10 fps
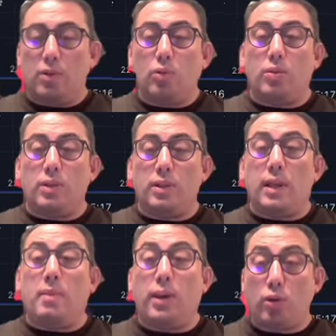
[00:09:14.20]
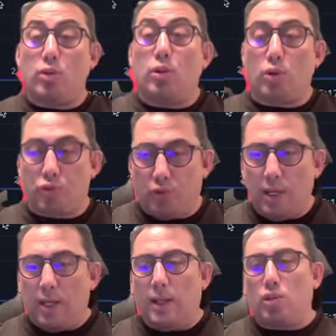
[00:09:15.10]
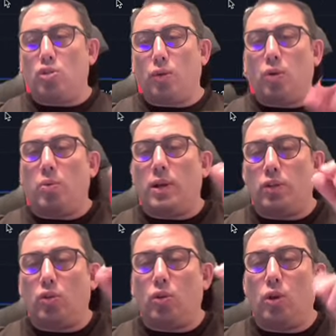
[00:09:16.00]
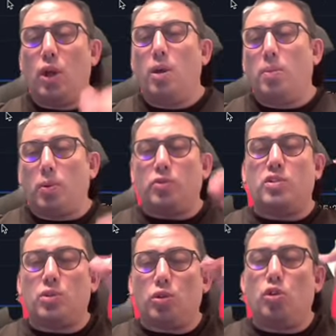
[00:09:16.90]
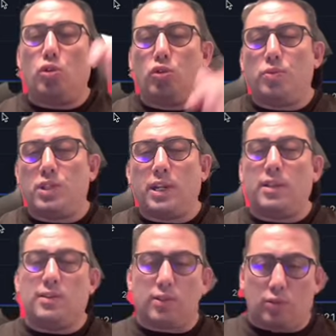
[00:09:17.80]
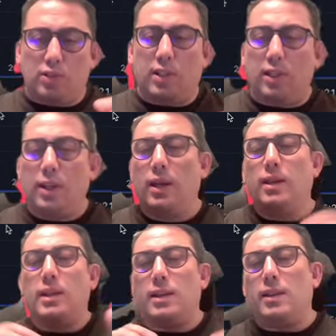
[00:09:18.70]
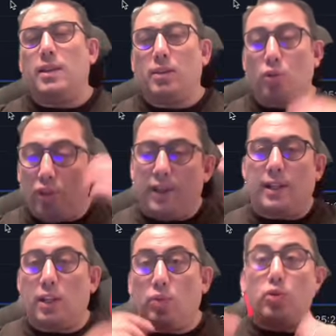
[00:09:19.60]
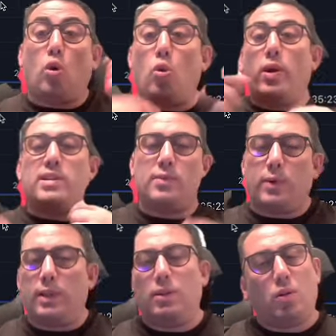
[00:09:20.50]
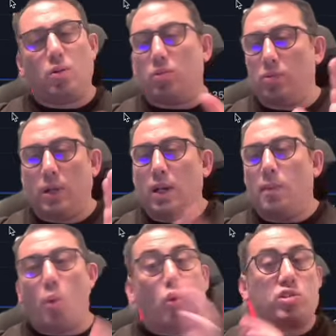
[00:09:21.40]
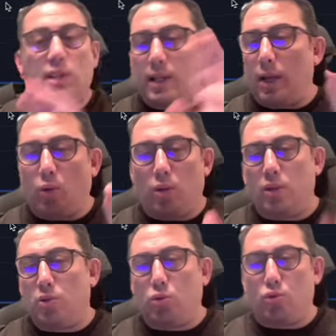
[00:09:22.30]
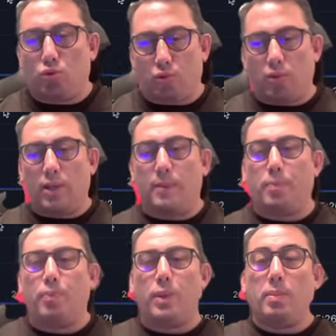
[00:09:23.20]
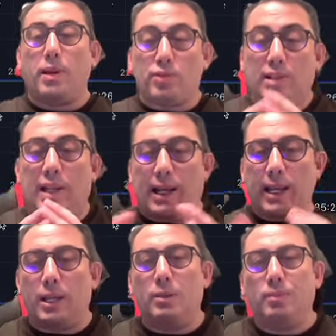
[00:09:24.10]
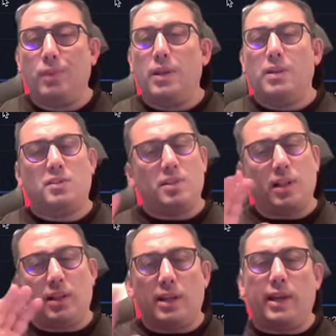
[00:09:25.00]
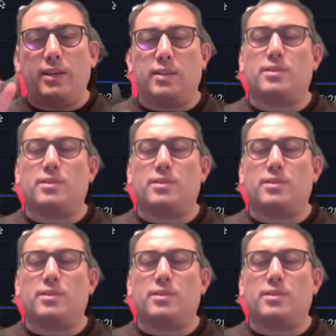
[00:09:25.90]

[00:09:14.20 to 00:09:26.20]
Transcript: they make you the loss they show you one two position on youtube channels you see that it, you think that it would always win no no mostly they always lose okay because it's lagging As an indicators